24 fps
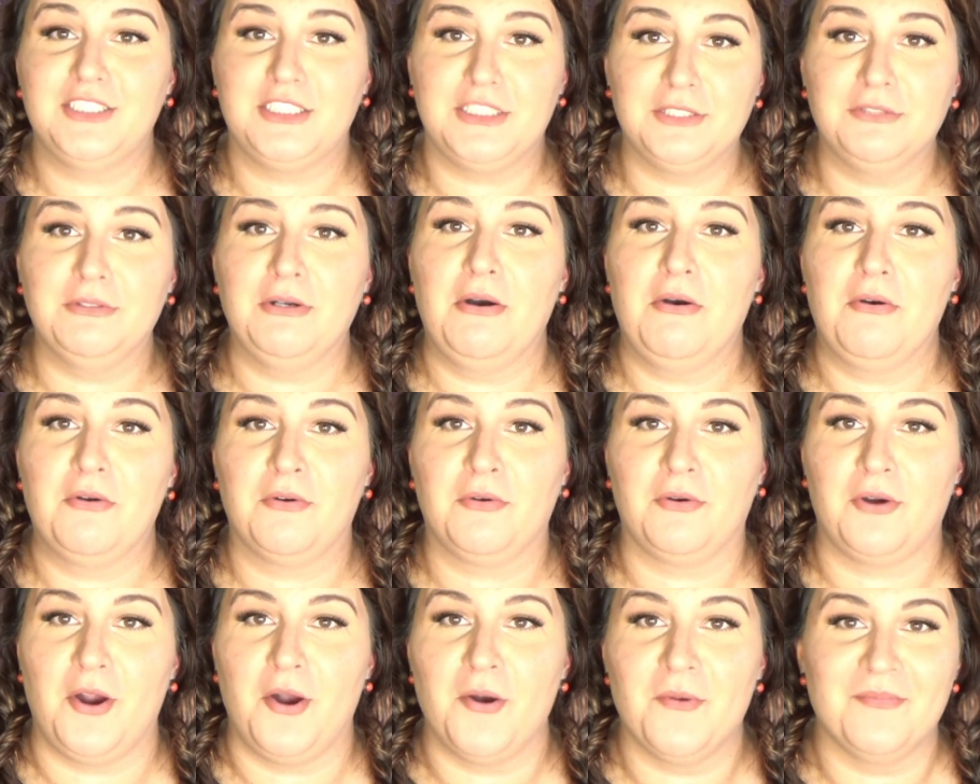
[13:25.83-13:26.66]

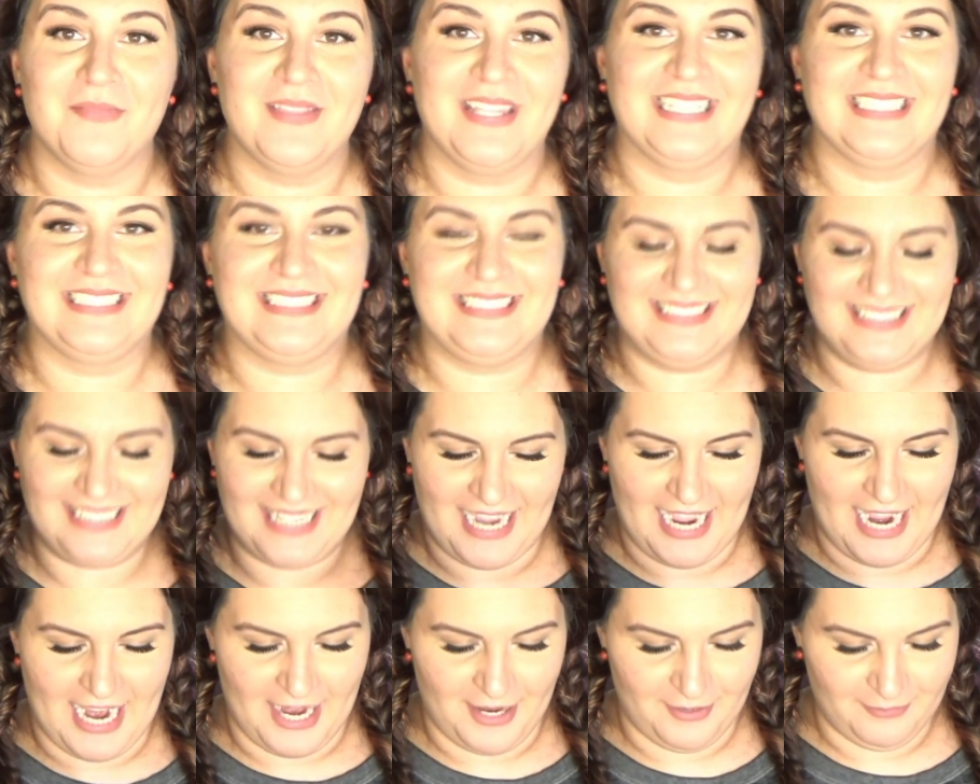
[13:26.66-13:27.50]
duochrome this
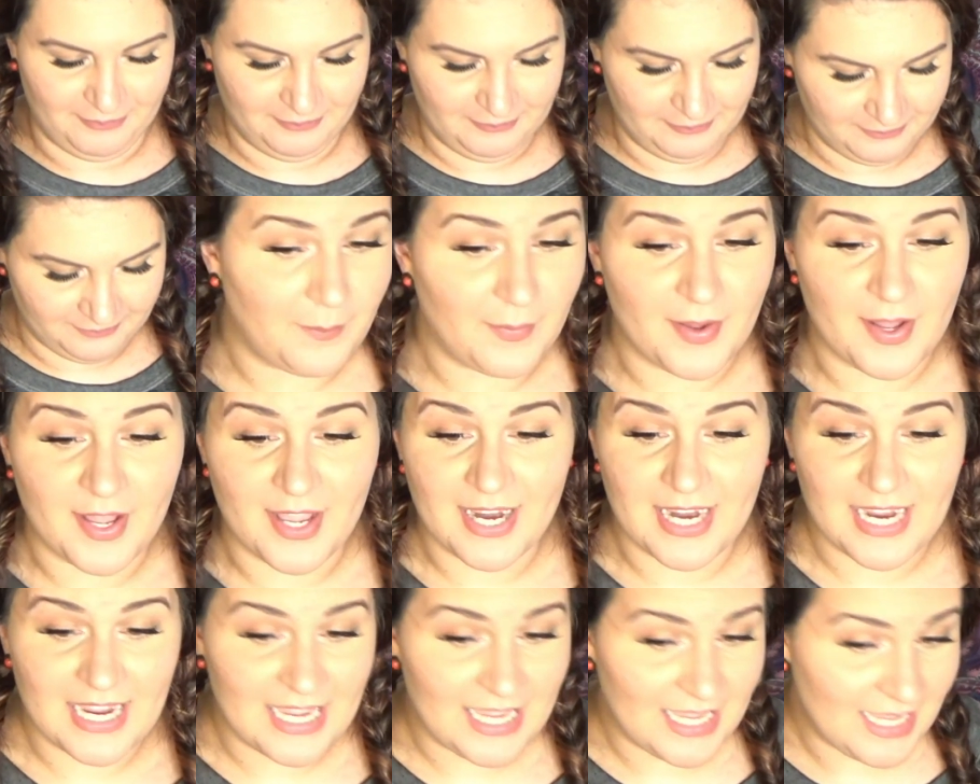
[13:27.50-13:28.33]
time, but
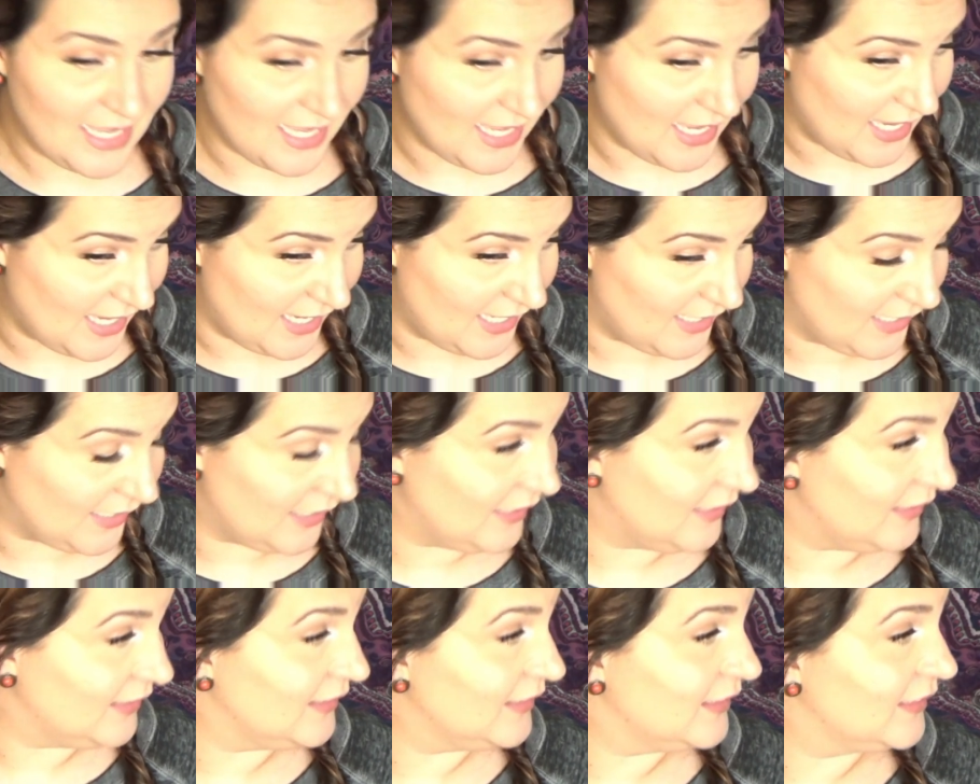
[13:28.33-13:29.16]
it
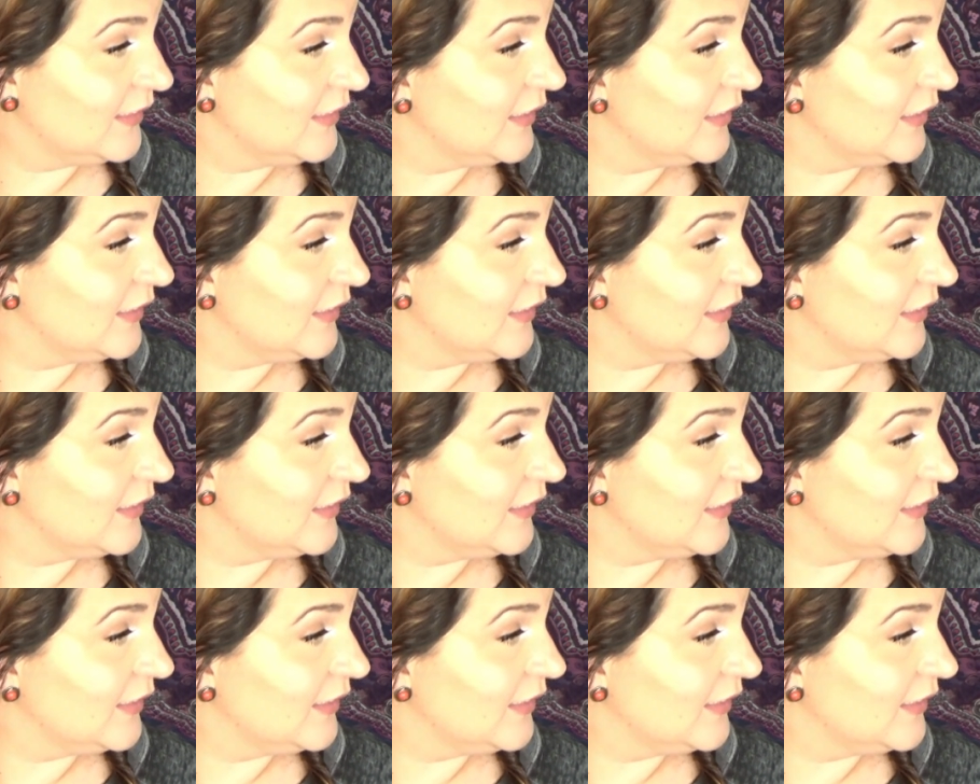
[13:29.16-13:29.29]
is